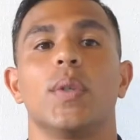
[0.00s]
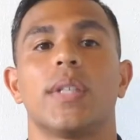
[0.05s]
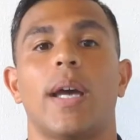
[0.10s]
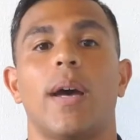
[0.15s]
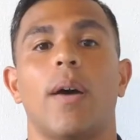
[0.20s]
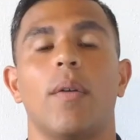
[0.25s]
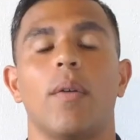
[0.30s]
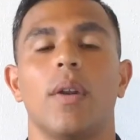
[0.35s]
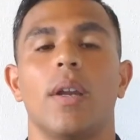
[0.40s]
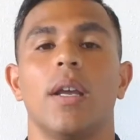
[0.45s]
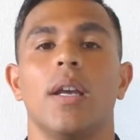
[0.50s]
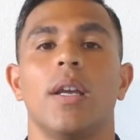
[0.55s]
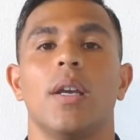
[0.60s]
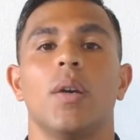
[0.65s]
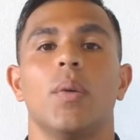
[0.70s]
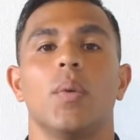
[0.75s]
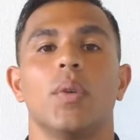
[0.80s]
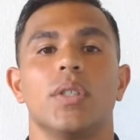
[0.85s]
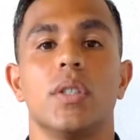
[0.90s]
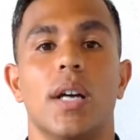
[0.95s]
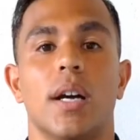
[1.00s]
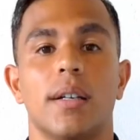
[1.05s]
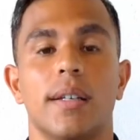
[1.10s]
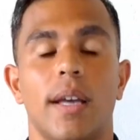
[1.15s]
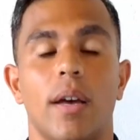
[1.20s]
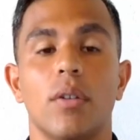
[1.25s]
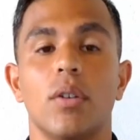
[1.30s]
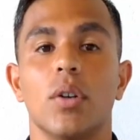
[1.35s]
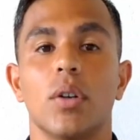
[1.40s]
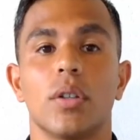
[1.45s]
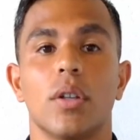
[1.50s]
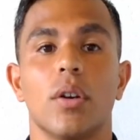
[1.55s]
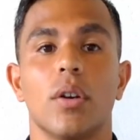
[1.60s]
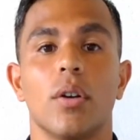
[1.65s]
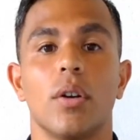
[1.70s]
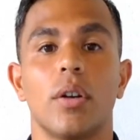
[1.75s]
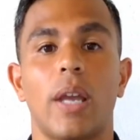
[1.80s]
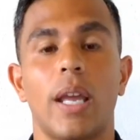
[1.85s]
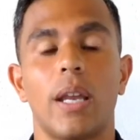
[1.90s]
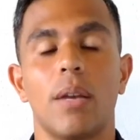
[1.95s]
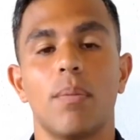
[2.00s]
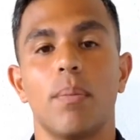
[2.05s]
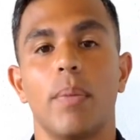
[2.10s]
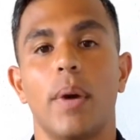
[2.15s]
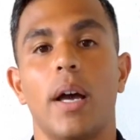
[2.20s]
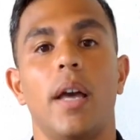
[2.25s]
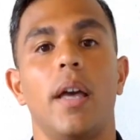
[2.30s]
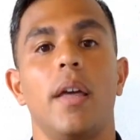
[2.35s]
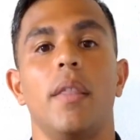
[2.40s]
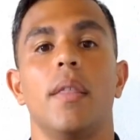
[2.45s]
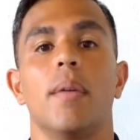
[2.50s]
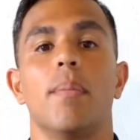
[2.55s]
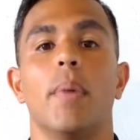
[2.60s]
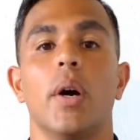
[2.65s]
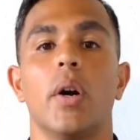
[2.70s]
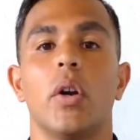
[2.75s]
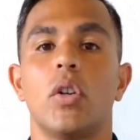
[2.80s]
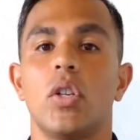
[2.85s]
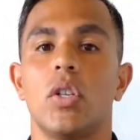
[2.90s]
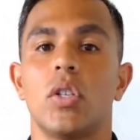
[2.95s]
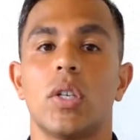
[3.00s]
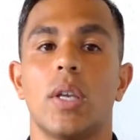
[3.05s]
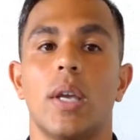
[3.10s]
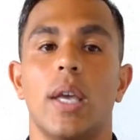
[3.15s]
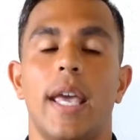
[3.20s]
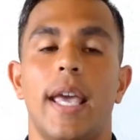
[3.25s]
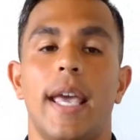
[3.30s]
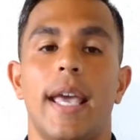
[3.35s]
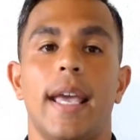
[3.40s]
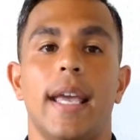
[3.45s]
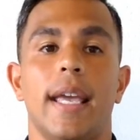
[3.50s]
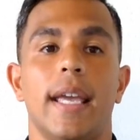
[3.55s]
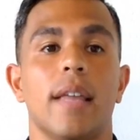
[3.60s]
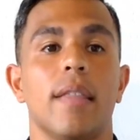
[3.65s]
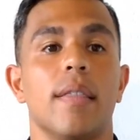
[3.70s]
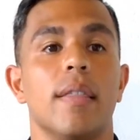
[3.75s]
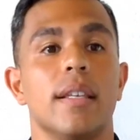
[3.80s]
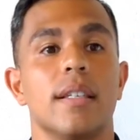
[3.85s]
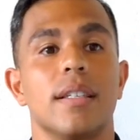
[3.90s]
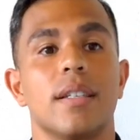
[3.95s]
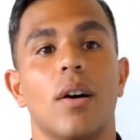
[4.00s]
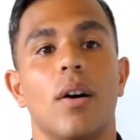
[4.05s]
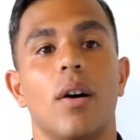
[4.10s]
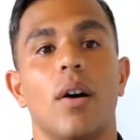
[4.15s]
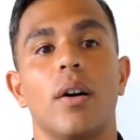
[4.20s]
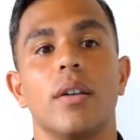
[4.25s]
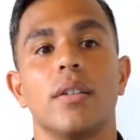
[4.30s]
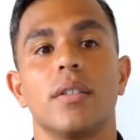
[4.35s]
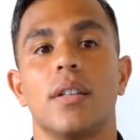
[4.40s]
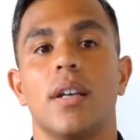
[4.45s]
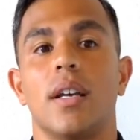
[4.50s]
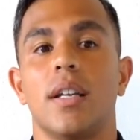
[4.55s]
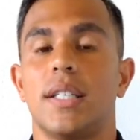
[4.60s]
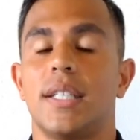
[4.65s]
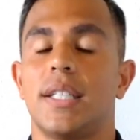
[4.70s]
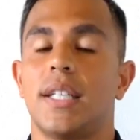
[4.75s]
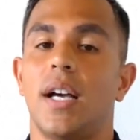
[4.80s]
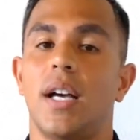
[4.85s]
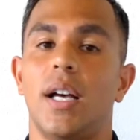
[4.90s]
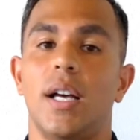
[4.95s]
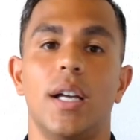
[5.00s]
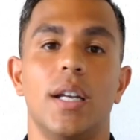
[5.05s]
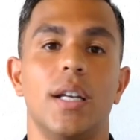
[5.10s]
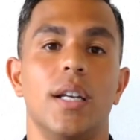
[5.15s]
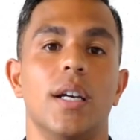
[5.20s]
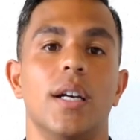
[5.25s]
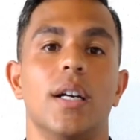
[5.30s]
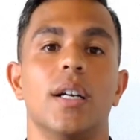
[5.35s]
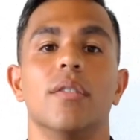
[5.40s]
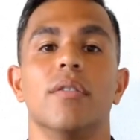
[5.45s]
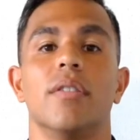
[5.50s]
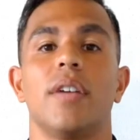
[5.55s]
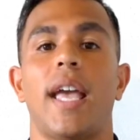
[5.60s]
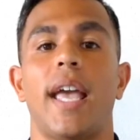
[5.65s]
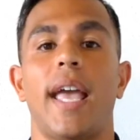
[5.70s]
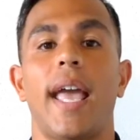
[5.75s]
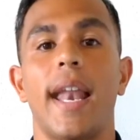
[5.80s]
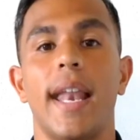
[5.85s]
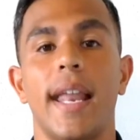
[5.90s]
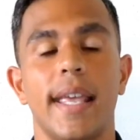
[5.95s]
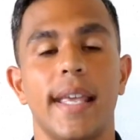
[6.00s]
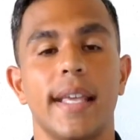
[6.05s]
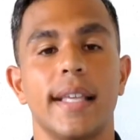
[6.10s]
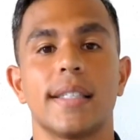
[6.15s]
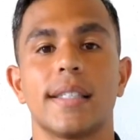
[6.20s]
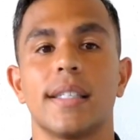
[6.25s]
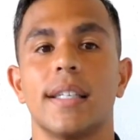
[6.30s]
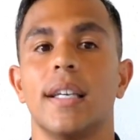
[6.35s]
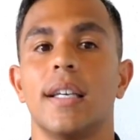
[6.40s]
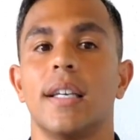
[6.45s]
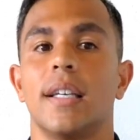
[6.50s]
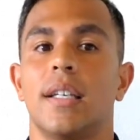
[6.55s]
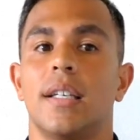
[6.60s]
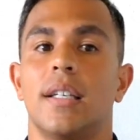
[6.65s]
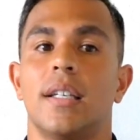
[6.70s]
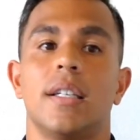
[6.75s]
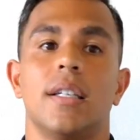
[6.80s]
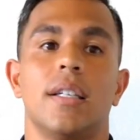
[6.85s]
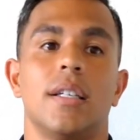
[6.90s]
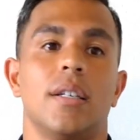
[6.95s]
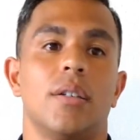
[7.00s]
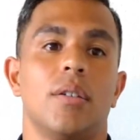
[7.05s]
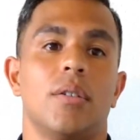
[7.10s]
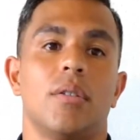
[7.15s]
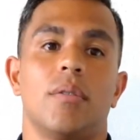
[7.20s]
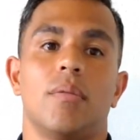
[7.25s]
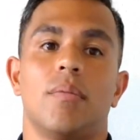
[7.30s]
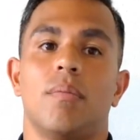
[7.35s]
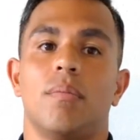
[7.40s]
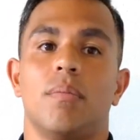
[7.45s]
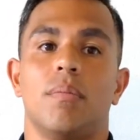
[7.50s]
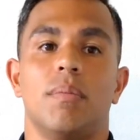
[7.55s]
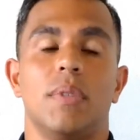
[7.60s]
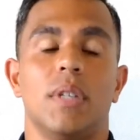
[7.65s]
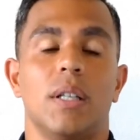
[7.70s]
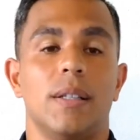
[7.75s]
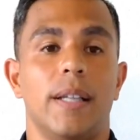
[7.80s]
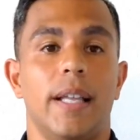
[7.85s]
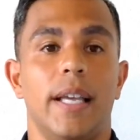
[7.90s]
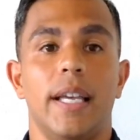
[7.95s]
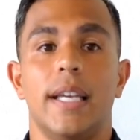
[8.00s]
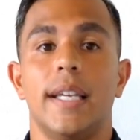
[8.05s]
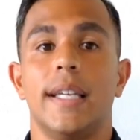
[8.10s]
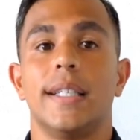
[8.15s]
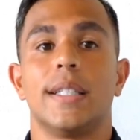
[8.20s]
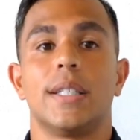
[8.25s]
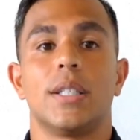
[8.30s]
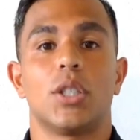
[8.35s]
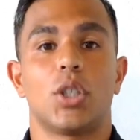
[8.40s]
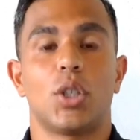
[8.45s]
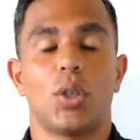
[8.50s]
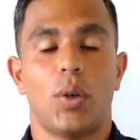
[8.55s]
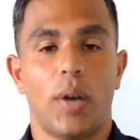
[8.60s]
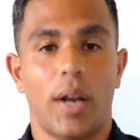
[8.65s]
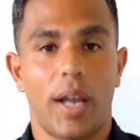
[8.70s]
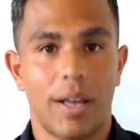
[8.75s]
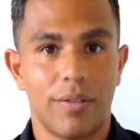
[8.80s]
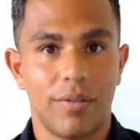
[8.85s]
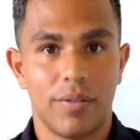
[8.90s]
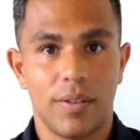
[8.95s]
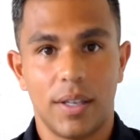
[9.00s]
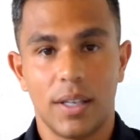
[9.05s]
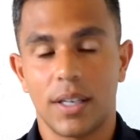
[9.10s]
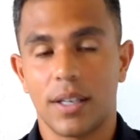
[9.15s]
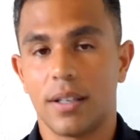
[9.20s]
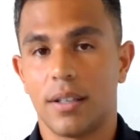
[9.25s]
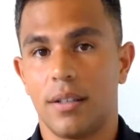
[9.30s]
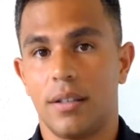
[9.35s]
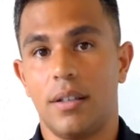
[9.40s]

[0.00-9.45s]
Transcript: was knocked out during the hurricane by the barges, and this caused a ton of headaches, delays, traffic,